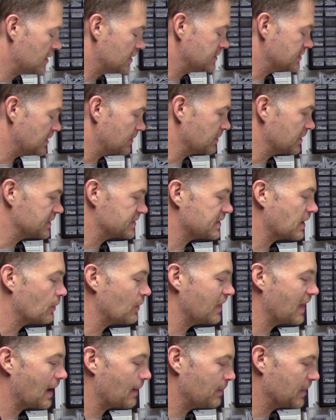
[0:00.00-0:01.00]
So I'm going to start
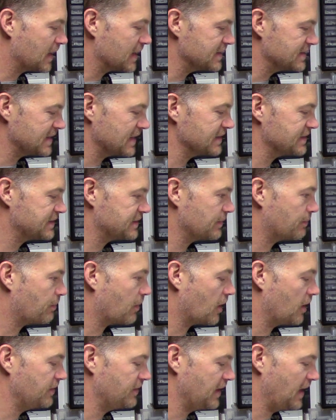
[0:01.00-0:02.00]
with that because that's the
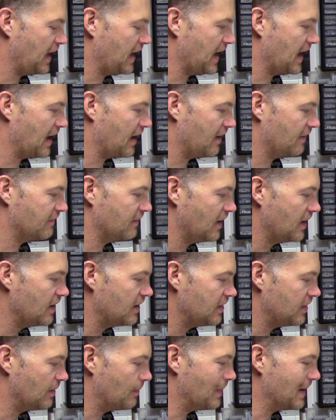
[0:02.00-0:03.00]
part that I have
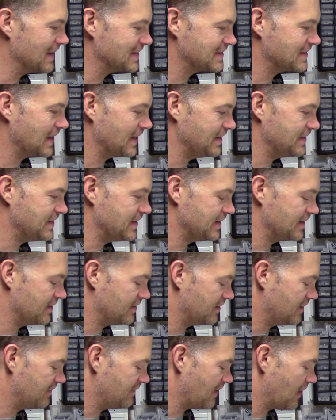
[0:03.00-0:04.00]
the best
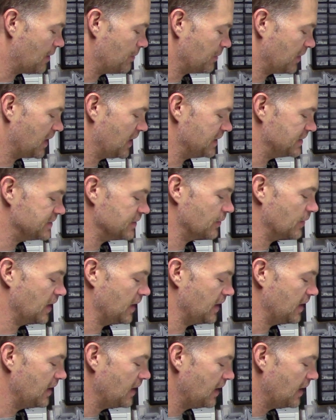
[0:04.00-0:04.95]
idea of how I'm going to do it.